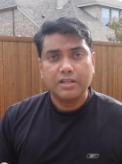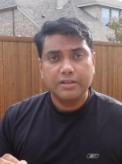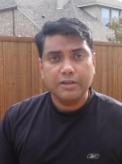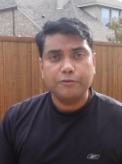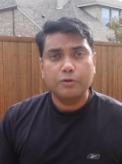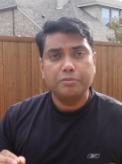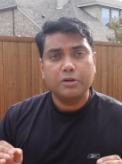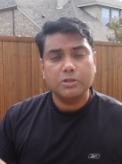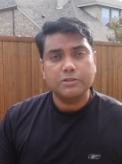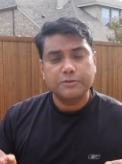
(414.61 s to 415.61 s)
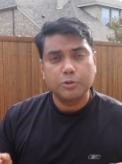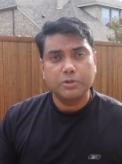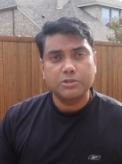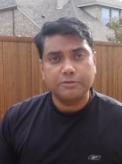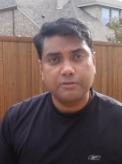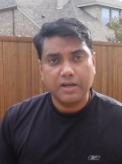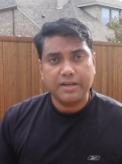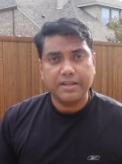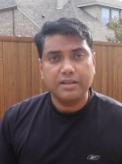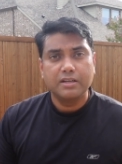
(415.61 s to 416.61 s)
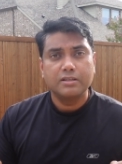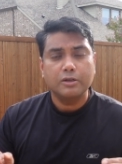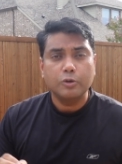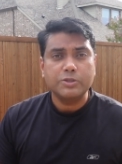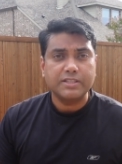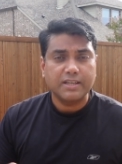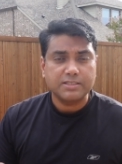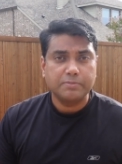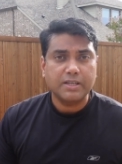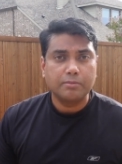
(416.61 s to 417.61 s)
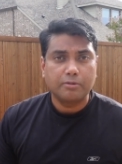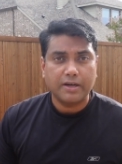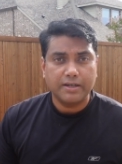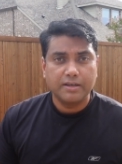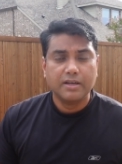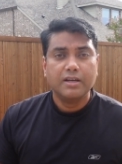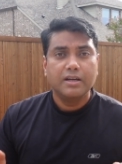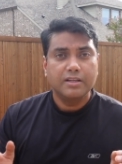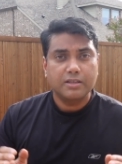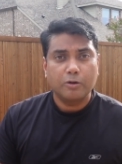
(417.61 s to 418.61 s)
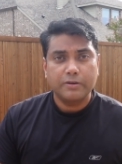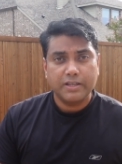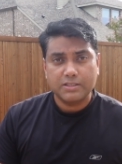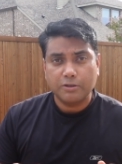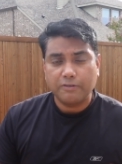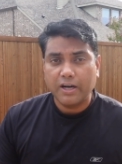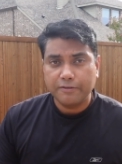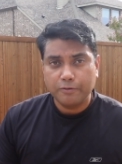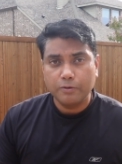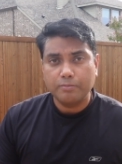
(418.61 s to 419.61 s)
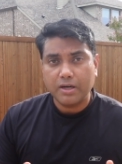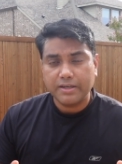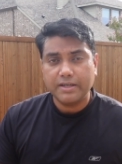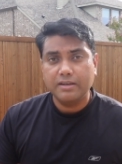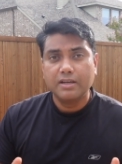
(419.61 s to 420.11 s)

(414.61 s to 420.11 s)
Therefore, because of so much of hunting, the ocean has become red. In the context of iPhone market,